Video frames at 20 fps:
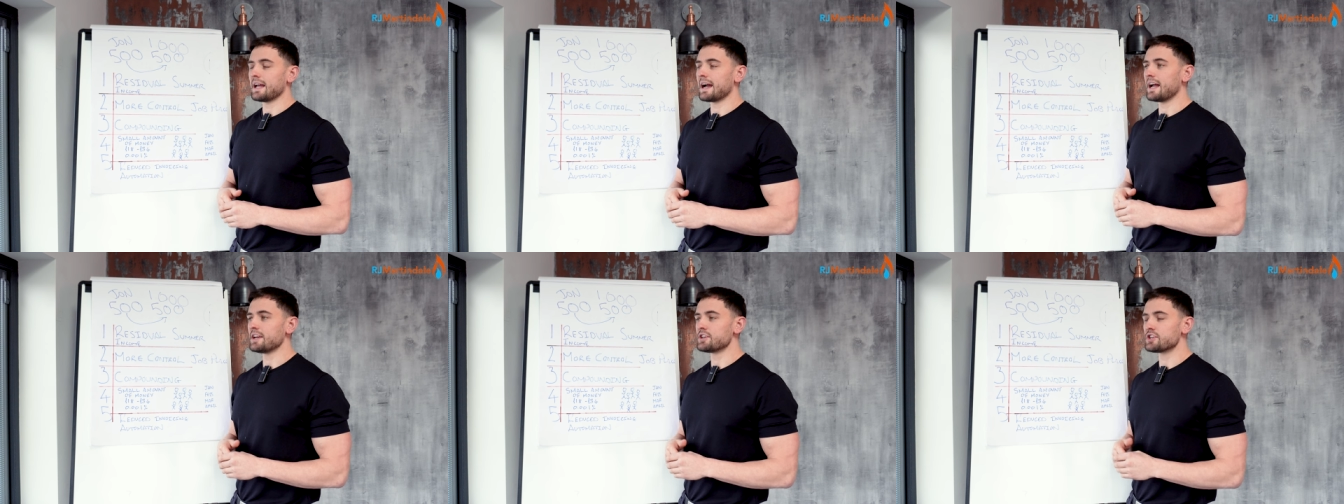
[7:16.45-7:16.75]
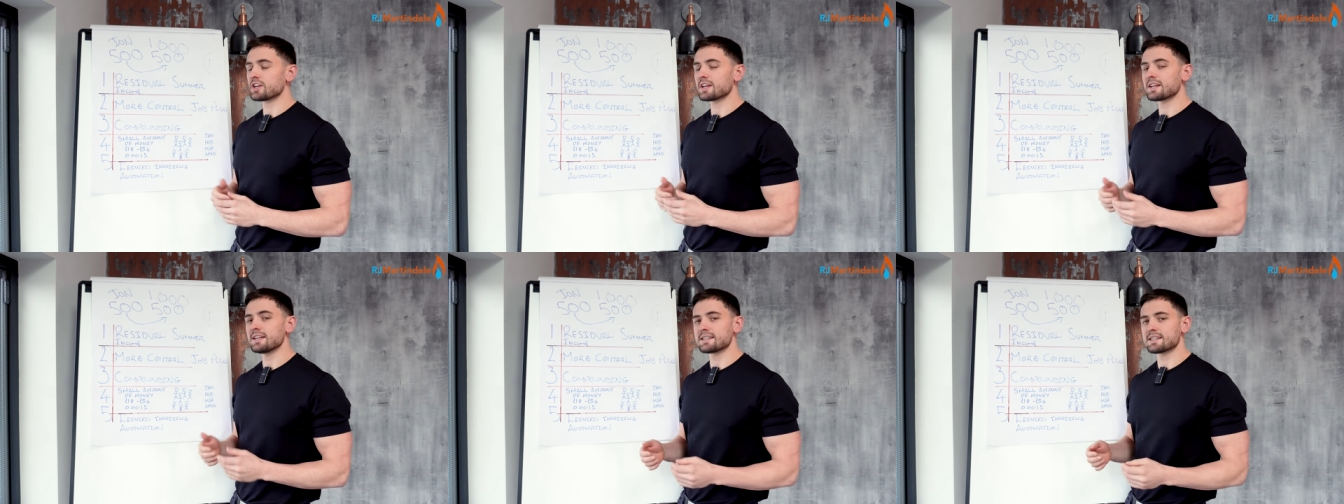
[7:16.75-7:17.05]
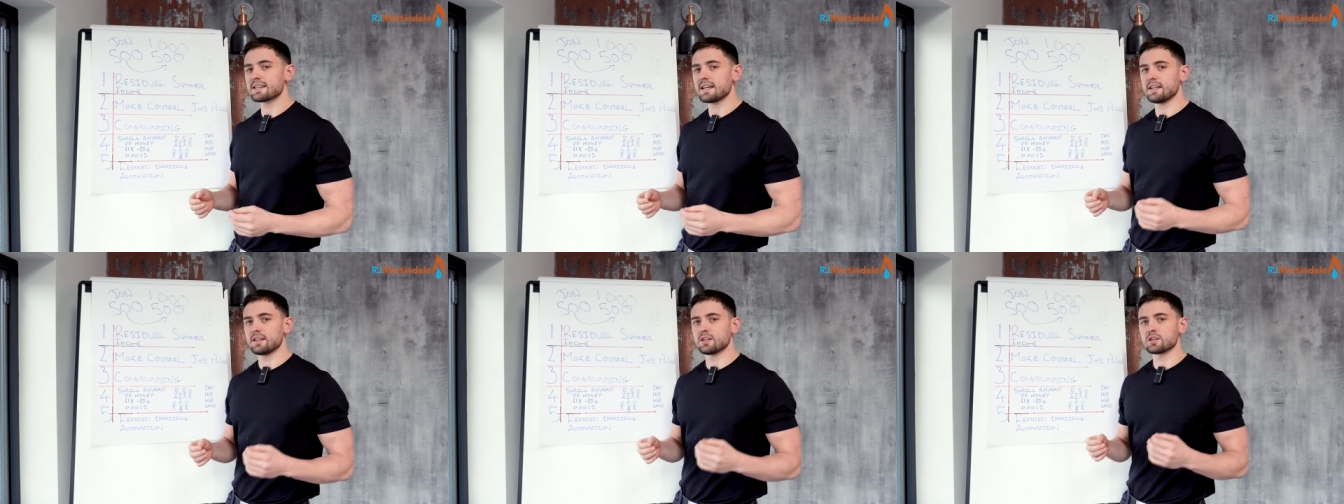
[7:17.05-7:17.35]
As you can
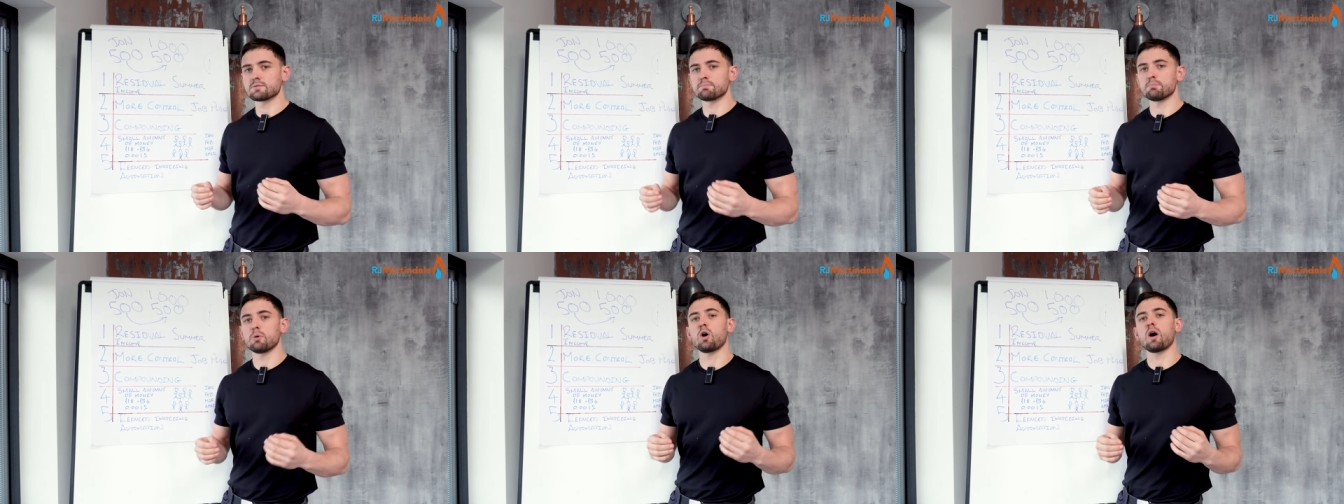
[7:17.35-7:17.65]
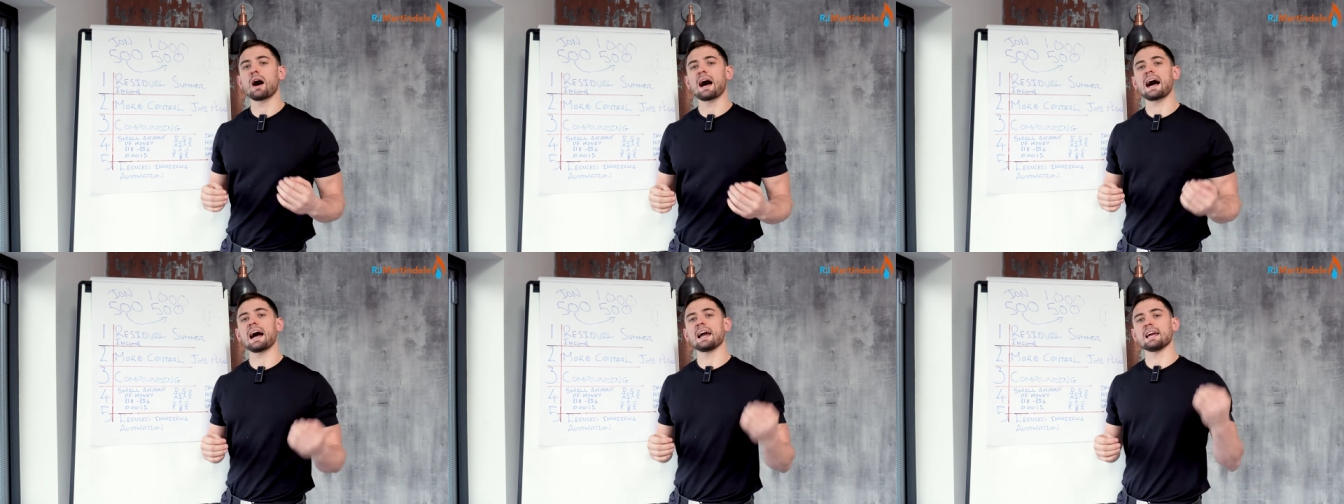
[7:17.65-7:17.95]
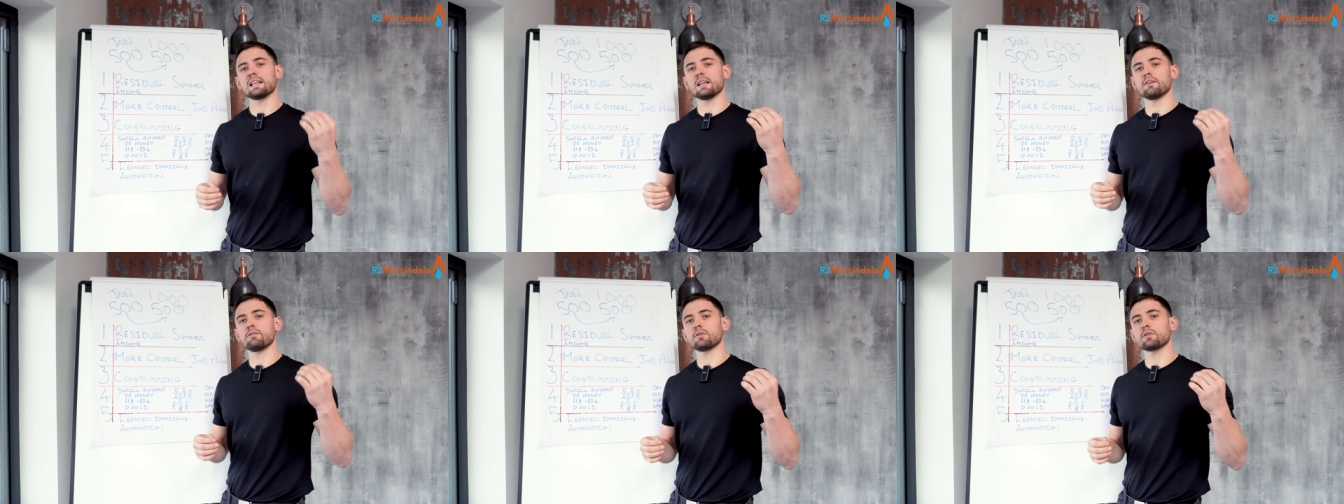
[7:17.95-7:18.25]
see, there's more
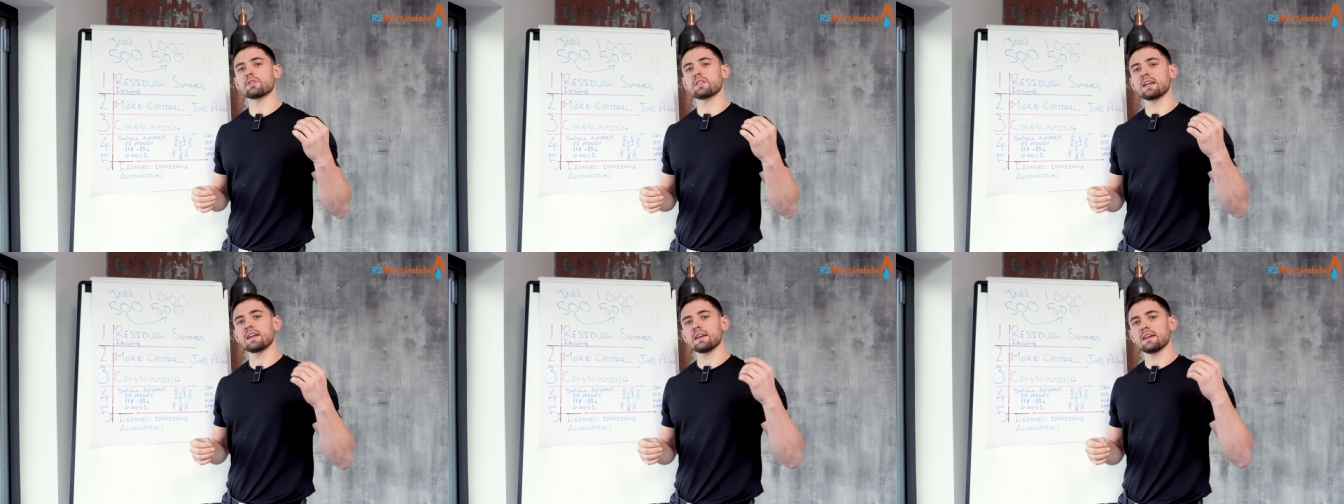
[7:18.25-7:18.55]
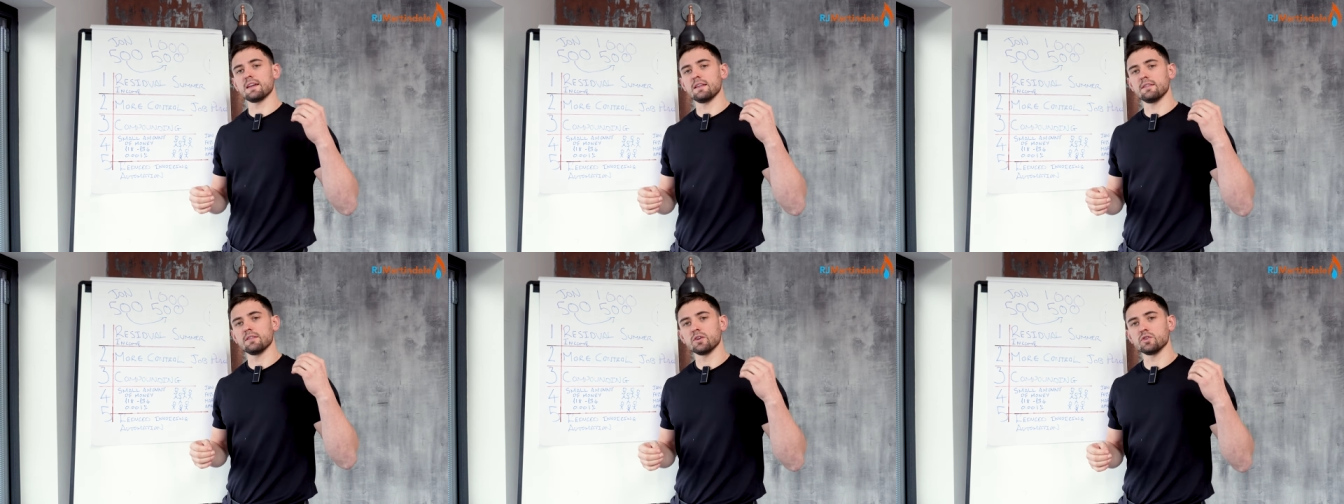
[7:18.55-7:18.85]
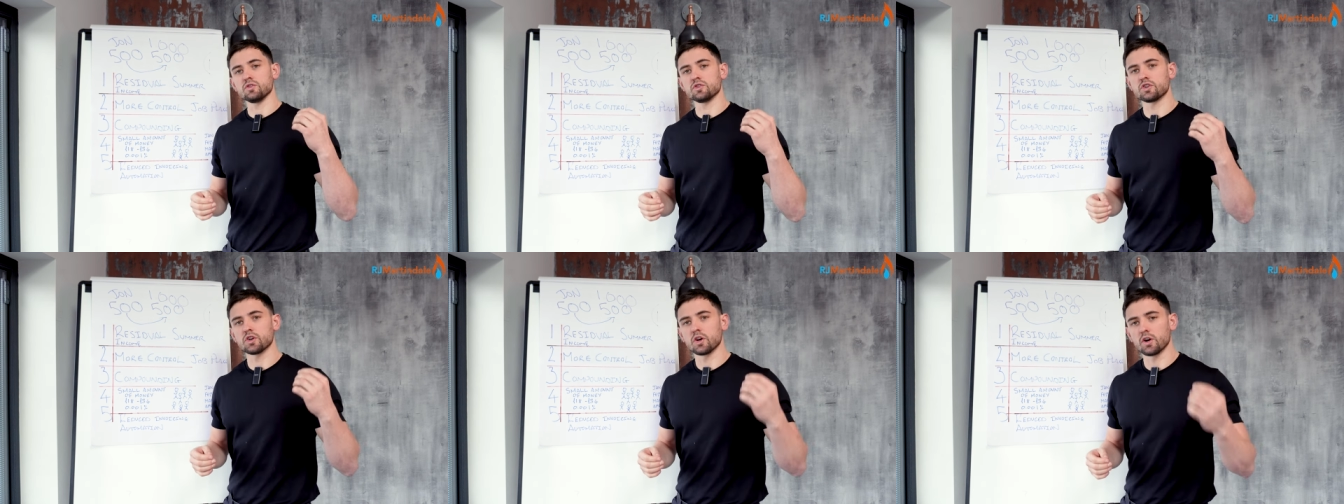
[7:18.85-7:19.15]
higher level thinking
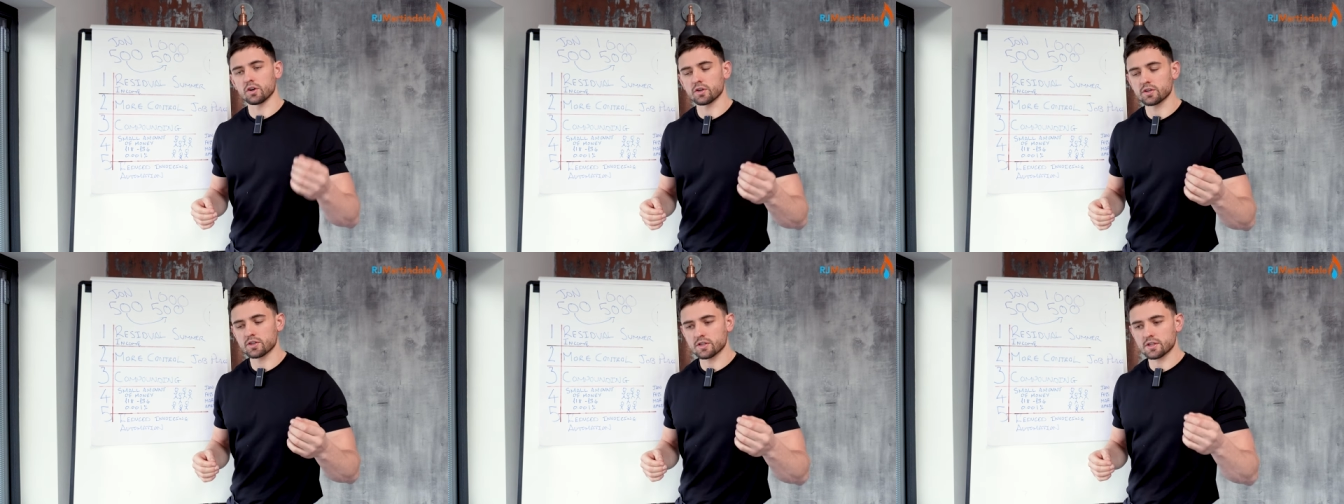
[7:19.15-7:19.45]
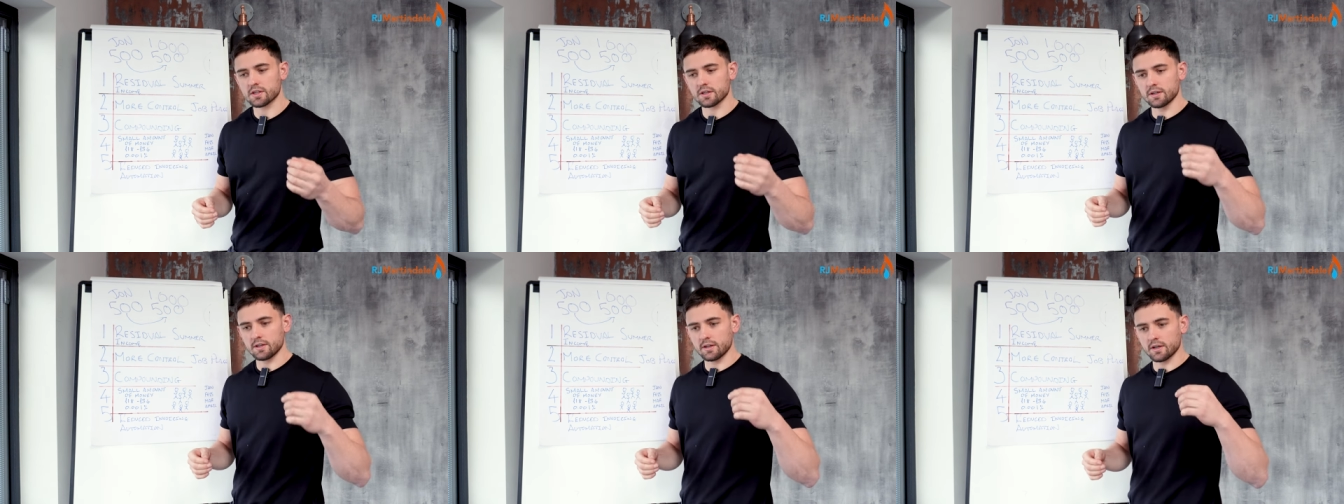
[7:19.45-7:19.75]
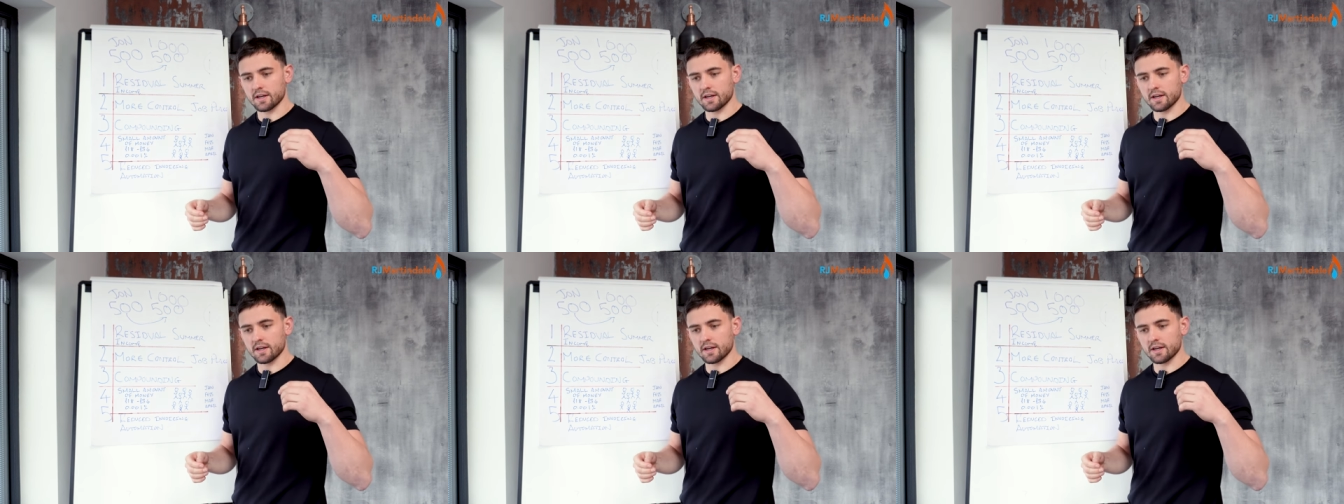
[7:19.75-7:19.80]
than just